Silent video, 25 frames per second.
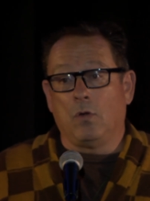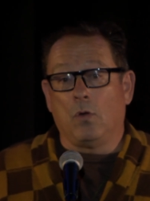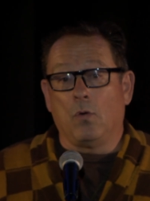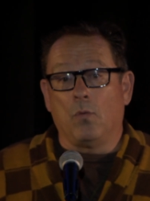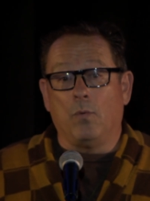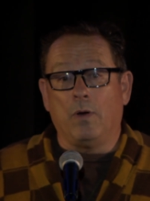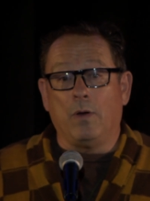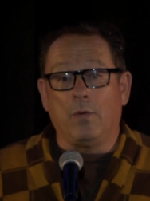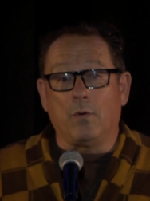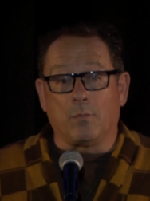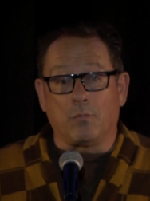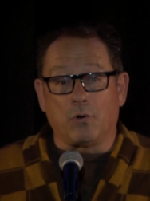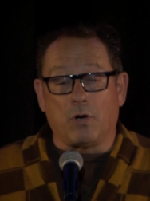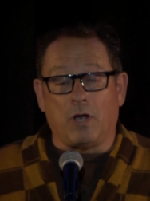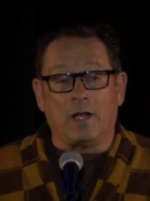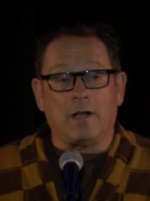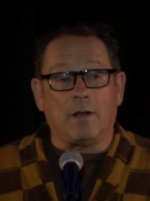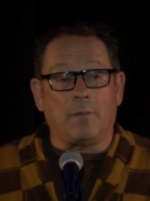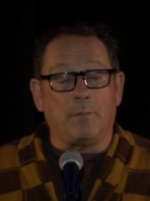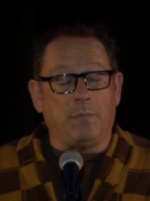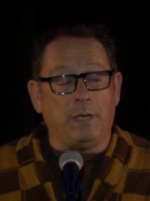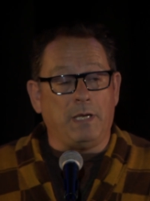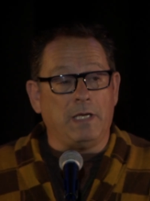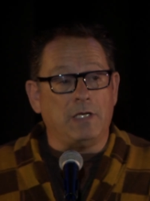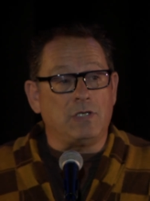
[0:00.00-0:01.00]
We were brought
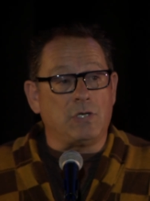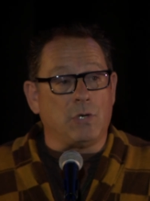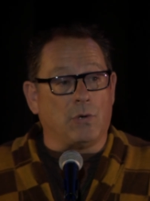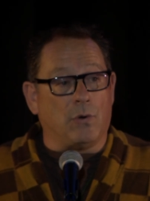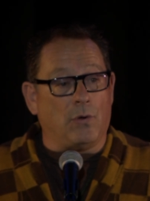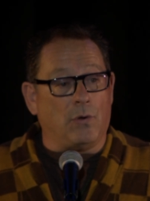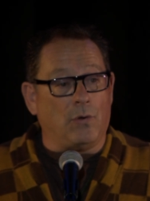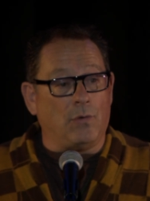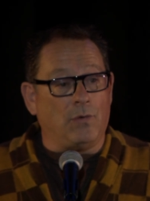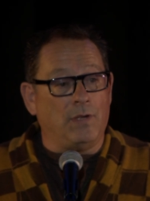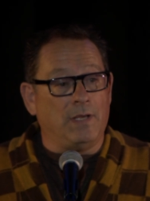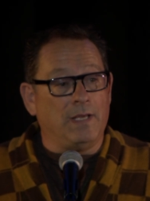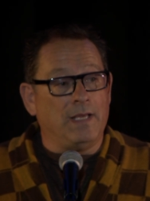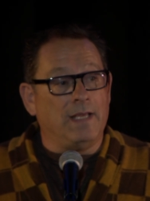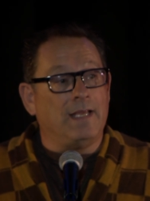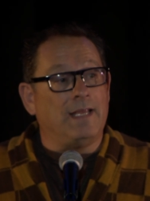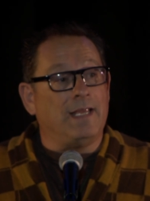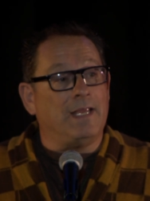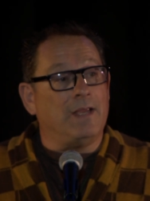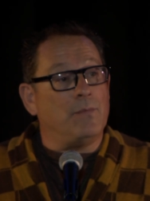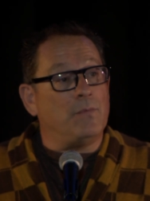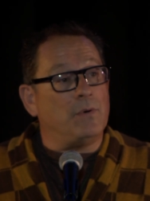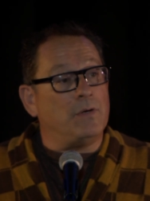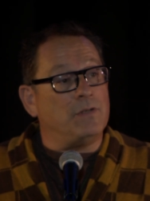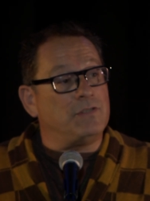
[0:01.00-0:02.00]
up being told
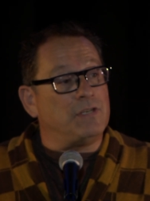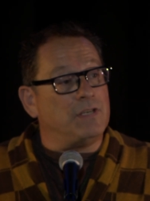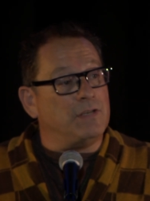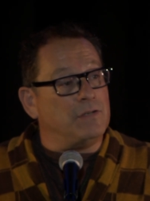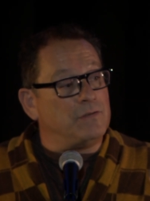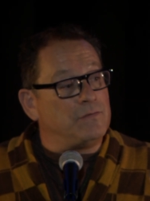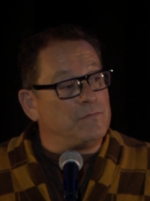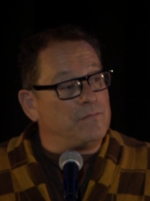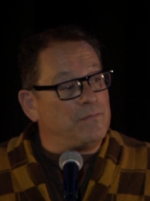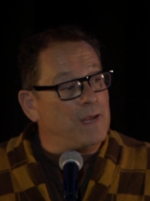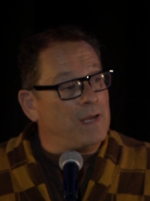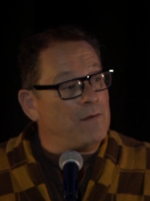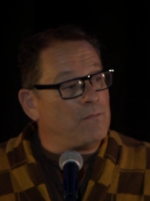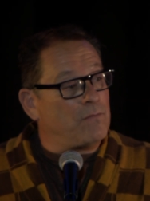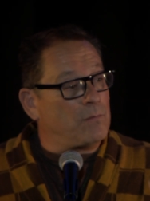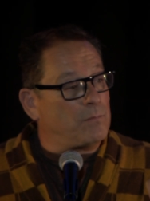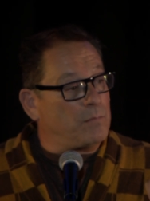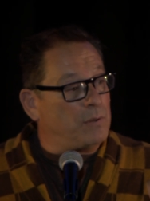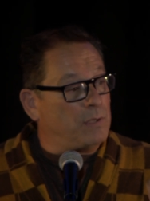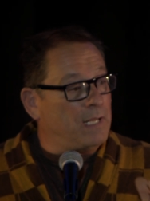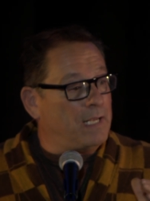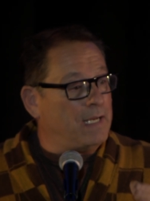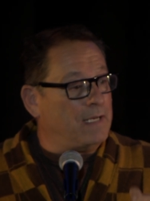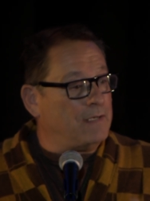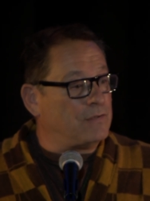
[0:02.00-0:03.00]
it was his favorite
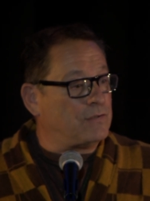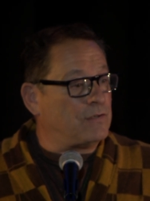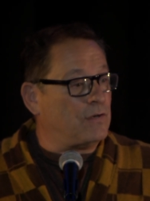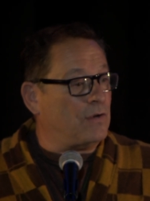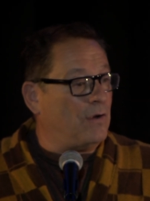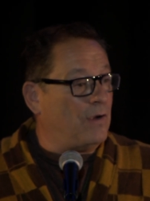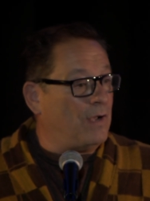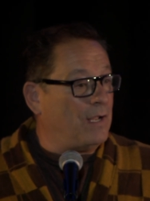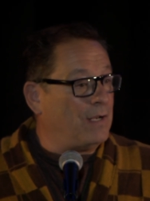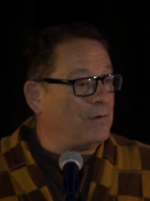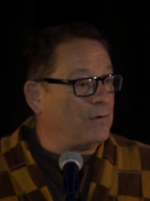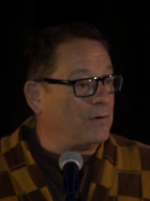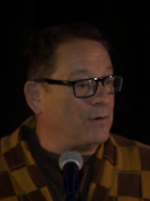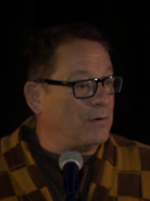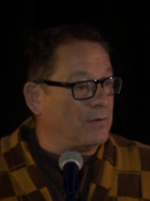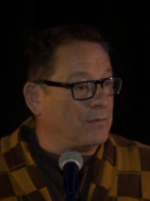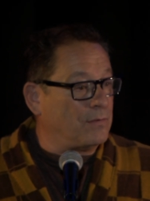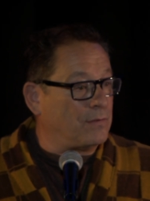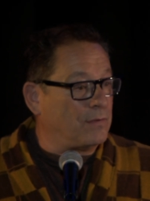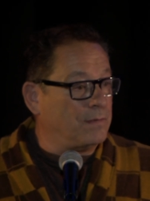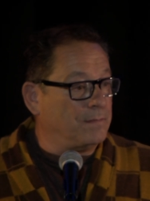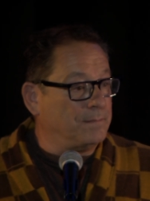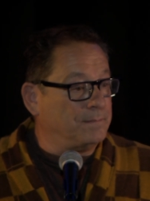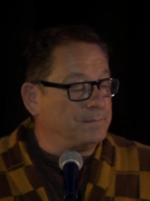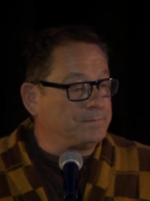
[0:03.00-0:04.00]
place on
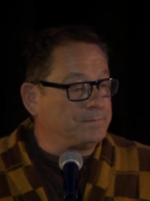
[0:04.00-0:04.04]
earth.